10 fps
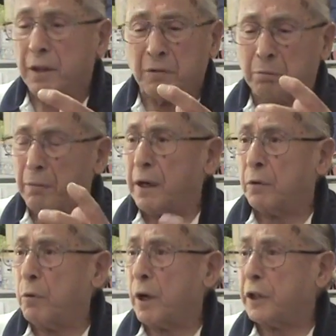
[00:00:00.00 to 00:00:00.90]

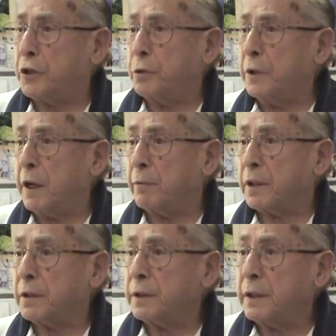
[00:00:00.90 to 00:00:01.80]
marijuana, you name it.
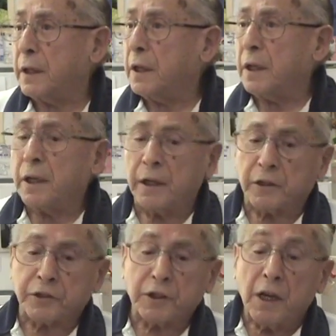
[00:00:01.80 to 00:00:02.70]

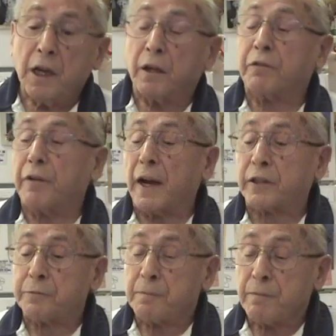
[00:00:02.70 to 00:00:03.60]
In
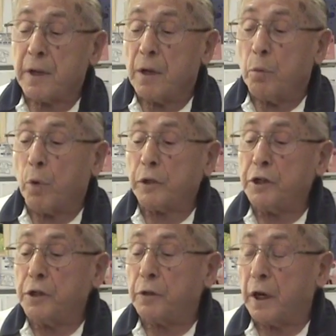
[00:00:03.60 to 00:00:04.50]
fact, one
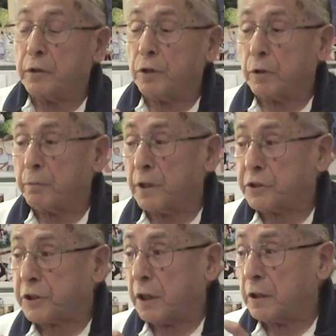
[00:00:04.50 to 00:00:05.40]
year I took my
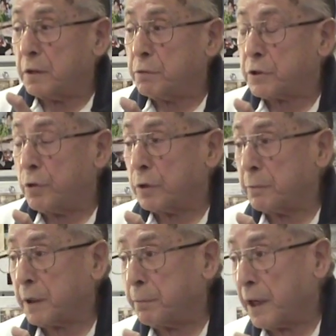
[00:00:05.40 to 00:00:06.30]
son, he was going to
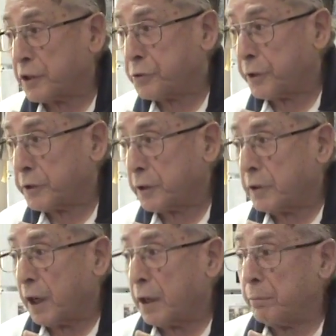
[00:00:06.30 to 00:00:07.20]
McMaster at the
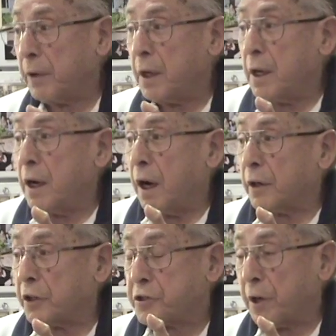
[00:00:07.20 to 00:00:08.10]
time,
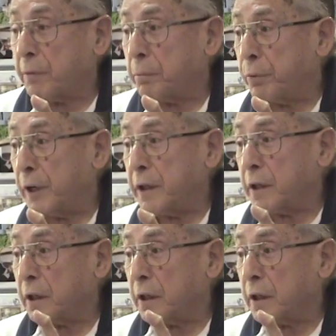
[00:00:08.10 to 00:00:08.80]
on the summer break.